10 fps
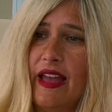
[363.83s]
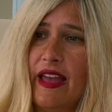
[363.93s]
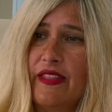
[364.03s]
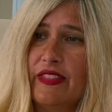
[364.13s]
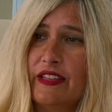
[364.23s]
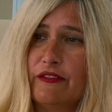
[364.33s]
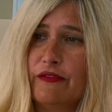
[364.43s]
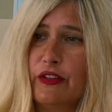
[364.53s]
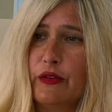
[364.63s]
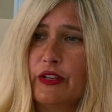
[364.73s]
And then
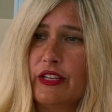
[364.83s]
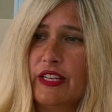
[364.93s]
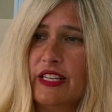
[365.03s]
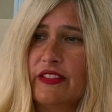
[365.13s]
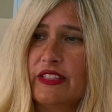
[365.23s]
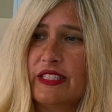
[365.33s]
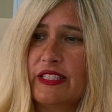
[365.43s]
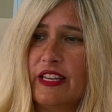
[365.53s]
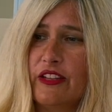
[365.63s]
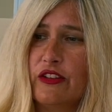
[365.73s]
feel good in the
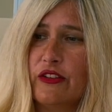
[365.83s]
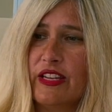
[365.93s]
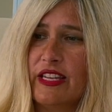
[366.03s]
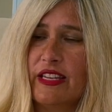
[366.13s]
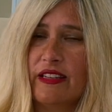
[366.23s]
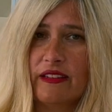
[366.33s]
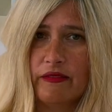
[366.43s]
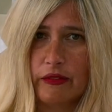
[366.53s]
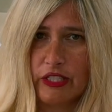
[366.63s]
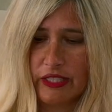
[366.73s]
skin you're
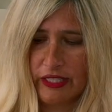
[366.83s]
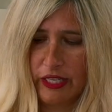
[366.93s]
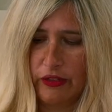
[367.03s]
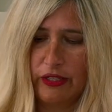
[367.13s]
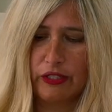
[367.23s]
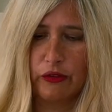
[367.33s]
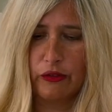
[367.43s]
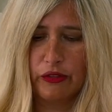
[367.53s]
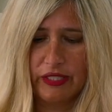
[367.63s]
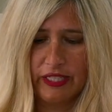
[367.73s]
in, which is cute. These are
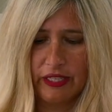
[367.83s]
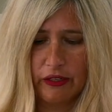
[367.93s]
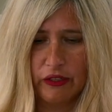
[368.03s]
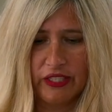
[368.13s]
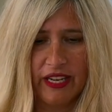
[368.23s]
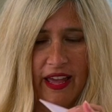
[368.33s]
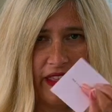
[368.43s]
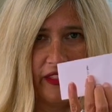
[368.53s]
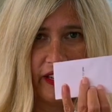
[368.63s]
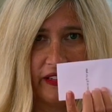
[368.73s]
little stickers, and it
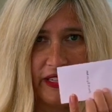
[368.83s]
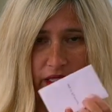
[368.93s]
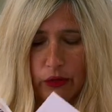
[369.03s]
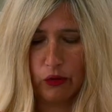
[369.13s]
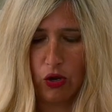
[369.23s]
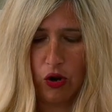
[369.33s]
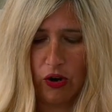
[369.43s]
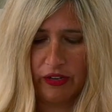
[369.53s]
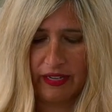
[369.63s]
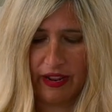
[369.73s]
had like a nice little
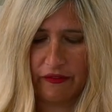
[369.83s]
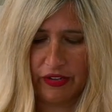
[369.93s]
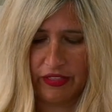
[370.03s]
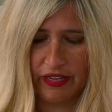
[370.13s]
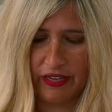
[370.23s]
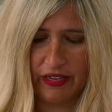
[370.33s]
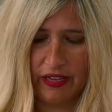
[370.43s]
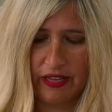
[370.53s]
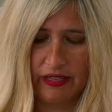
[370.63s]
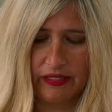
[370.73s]
card and everything.
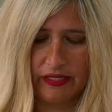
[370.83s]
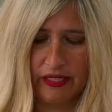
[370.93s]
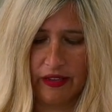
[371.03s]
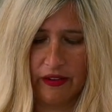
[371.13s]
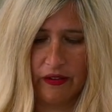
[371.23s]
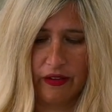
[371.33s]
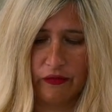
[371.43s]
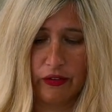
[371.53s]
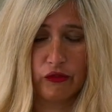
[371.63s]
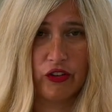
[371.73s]
So
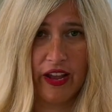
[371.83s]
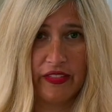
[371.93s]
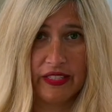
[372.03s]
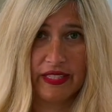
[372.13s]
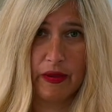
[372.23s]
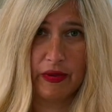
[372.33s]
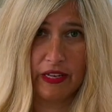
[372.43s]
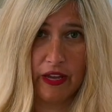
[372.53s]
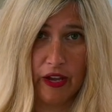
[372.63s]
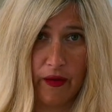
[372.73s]
if you've tried these, let me
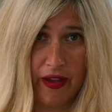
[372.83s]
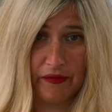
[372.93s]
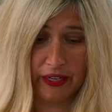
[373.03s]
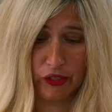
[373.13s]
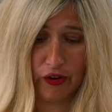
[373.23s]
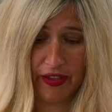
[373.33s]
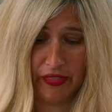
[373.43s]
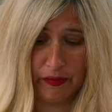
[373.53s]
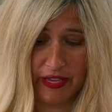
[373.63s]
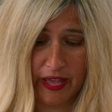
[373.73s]
know. I have not tried
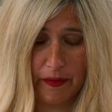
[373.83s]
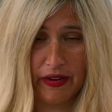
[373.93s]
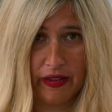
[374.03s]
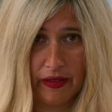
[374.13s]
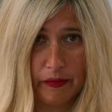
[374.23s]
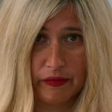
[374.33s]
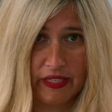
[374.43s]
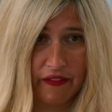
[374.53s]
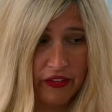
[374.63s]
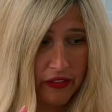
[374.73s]
them yet, but I'm
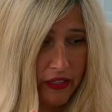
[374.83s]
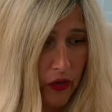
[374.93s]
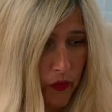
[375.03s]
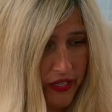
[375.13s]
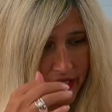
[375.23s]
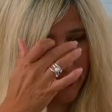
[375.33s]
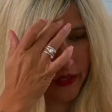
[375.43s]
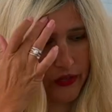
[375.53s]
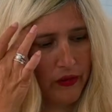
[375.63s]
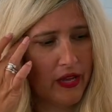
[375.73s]
definitely going
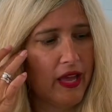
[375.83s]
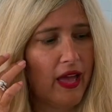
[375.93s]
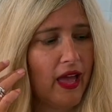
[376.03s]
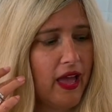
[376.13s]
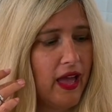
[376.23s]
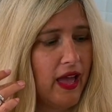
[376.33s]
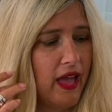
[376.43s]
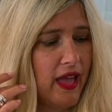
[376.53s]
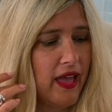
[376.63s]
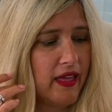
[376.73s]
to.
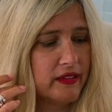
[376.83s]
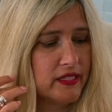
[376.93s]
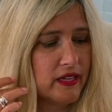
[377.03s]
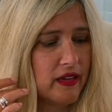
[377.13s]
And